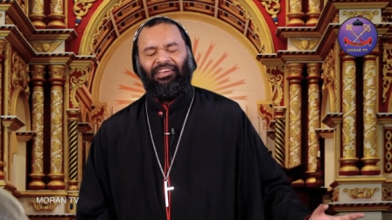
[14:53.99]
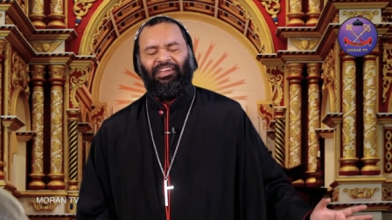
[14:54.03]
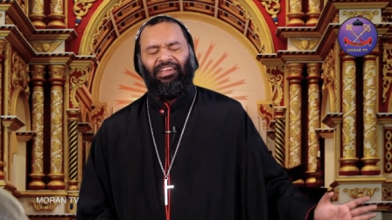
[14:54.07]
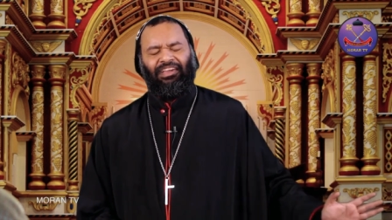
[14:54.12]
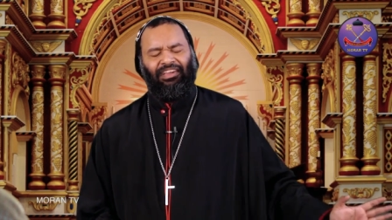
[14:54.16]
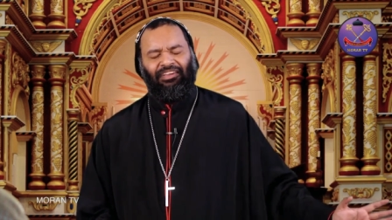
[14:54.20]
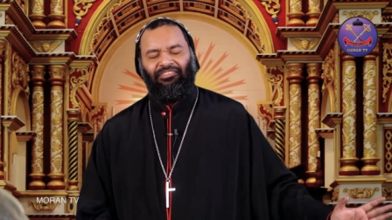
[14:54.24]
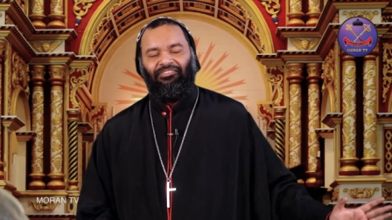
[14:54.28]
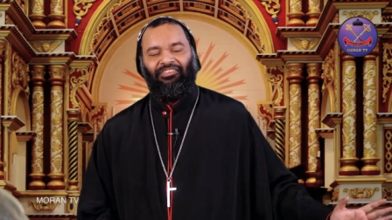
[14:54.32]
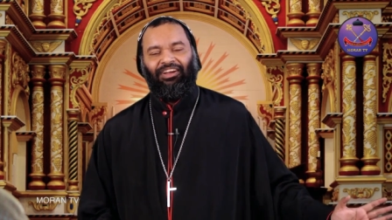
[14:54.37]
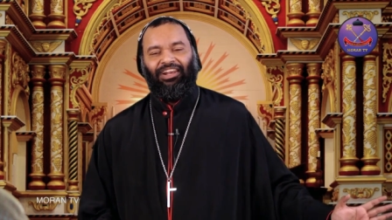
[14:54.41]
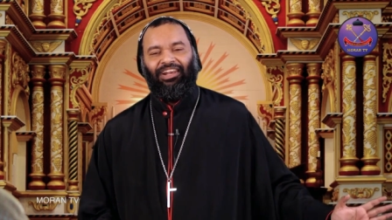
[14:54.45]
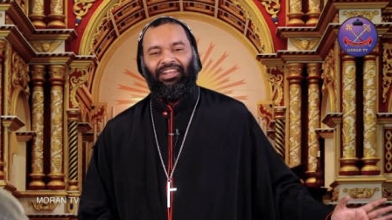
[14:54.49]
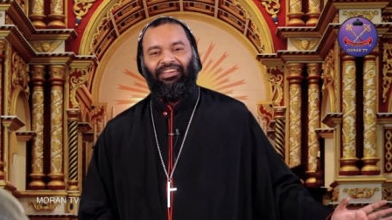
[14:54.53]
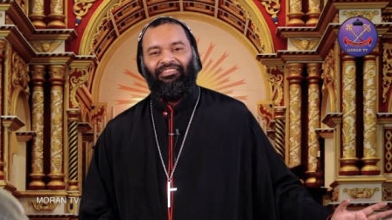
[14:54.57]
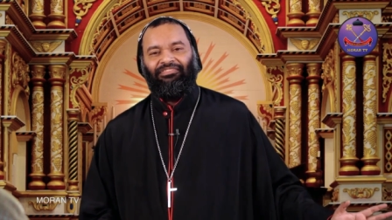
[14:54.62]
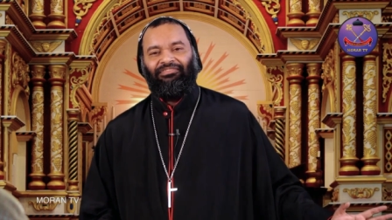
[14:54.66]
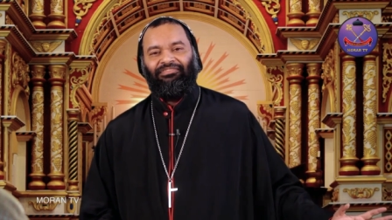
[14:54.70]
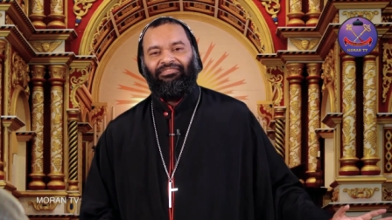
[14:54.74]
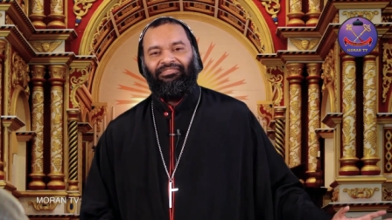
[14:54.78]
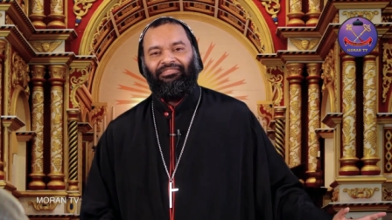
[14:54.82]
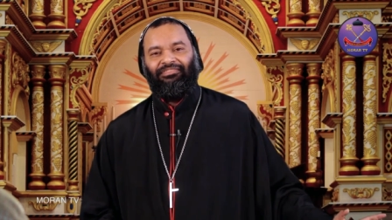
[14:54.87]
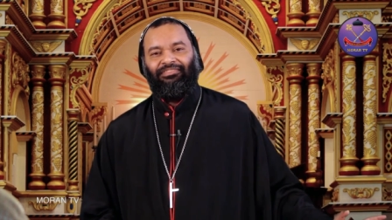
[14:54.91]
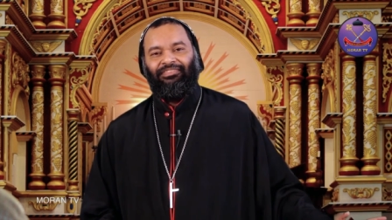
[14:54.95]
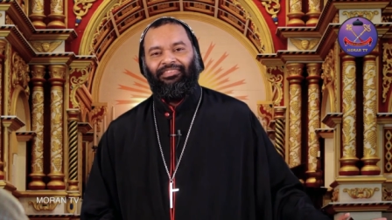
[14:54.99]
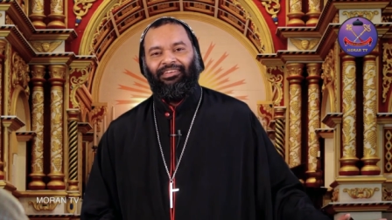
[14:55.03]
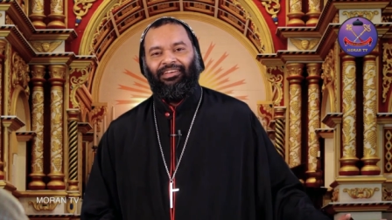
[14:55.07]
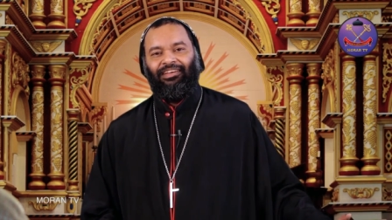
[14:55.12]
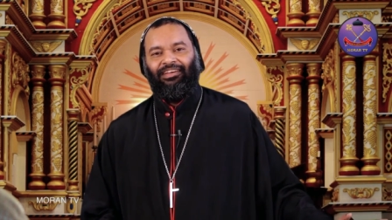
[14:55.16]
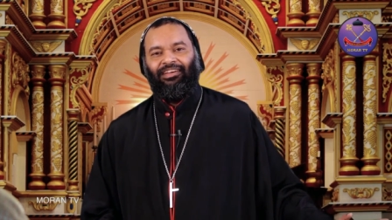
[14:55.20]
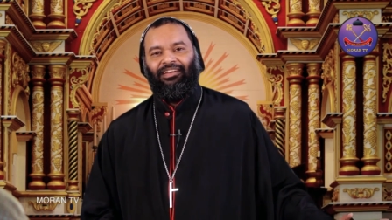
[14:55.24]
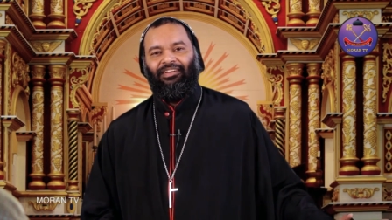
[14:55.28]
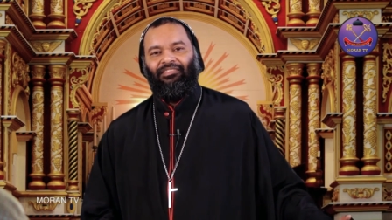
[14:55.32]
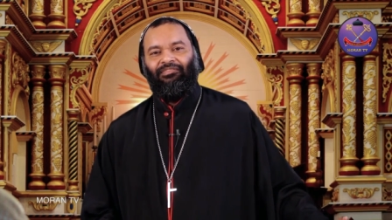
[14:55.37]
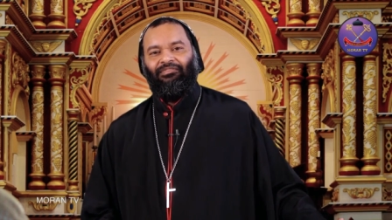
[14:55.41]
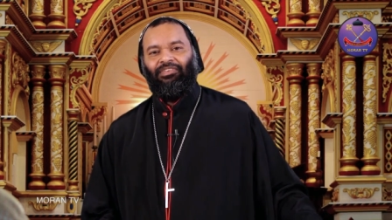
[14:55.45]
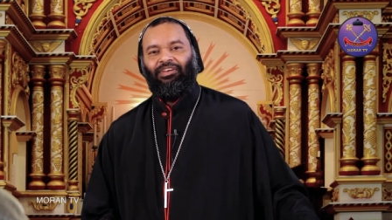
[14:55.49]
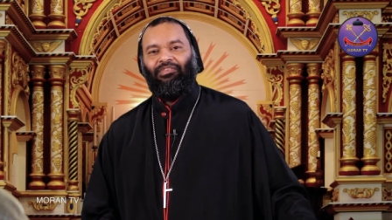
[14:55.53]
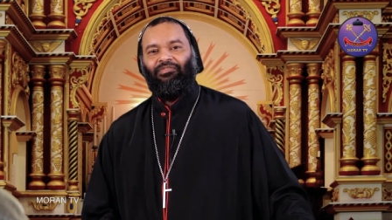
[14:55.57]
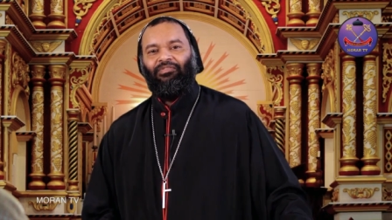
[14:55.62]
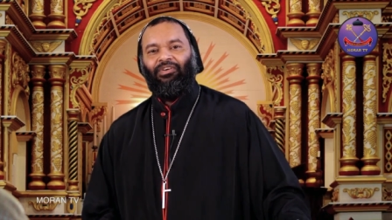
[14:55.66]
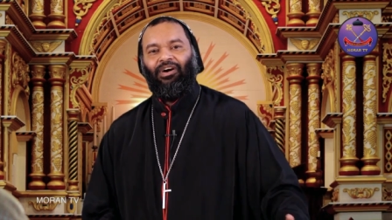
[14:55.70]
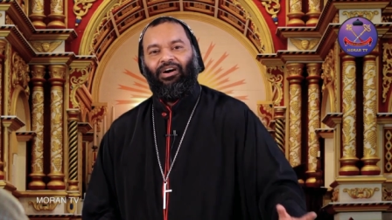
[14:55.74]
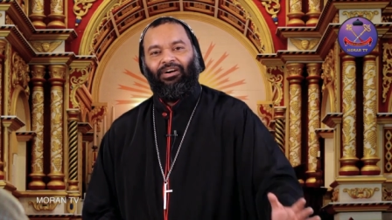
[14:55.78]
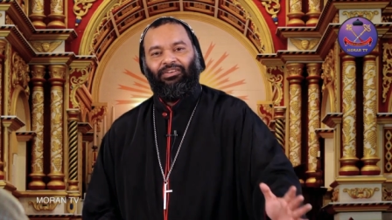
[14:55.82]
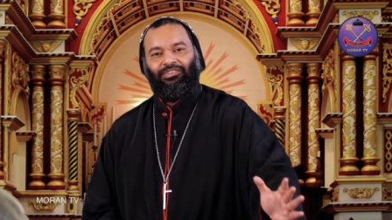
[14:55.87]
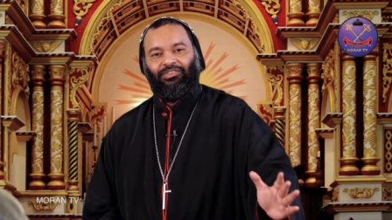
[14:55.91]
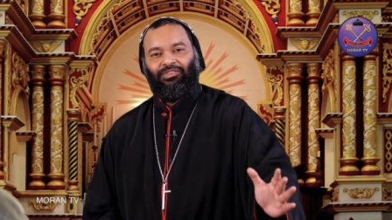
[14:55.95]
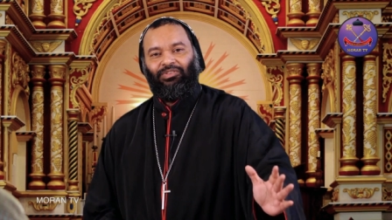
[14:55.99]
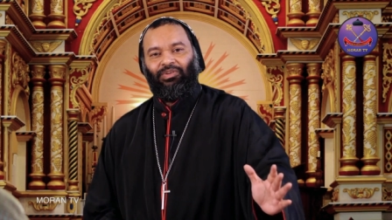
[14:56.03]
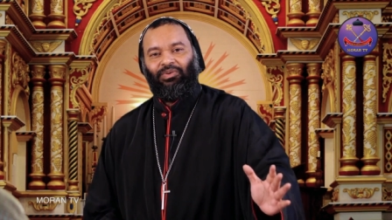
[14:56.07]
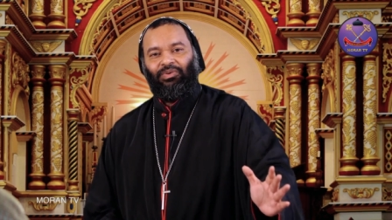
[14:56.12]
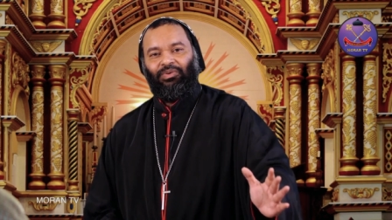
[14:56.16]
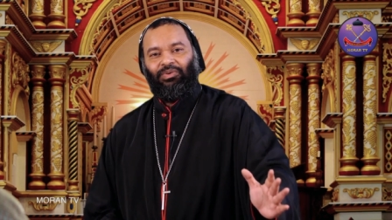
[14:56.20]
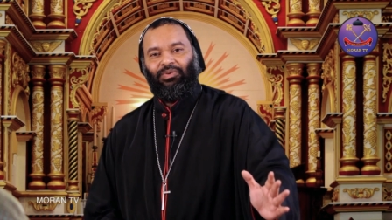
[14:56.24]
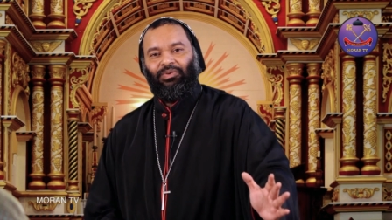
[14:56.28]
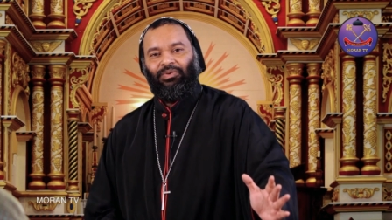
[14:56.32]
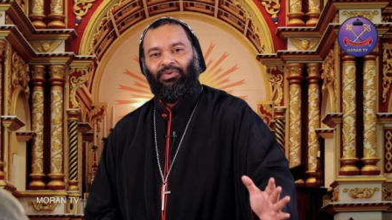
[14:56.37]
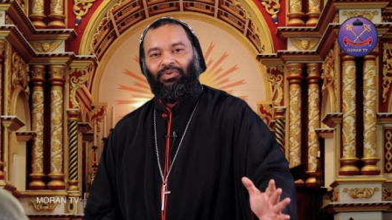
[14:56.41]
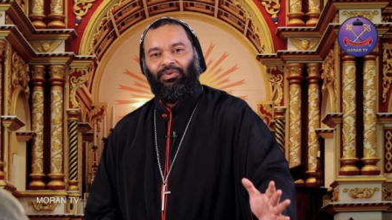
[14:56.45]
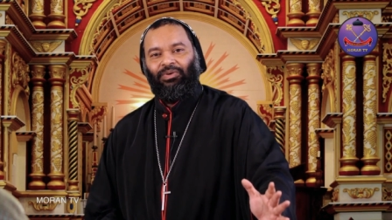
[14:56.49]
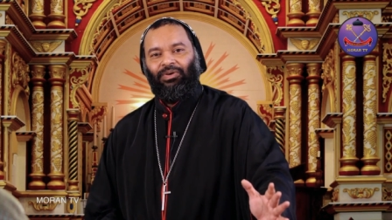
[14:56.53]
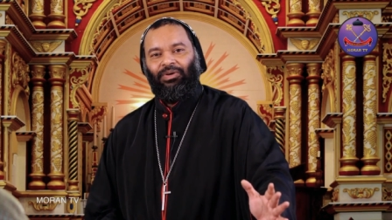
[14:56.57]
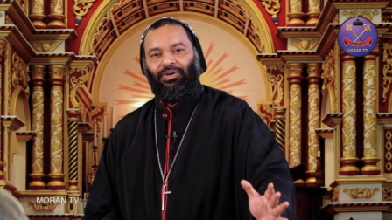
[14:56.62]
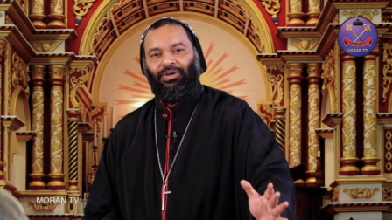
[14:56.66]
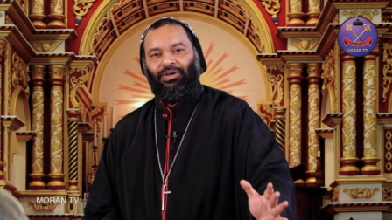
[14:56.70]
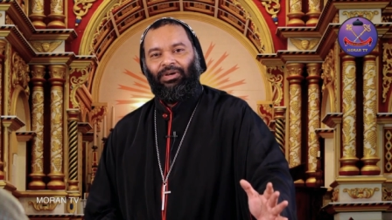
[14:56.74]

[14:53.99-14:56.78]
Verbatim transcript: even if we walk through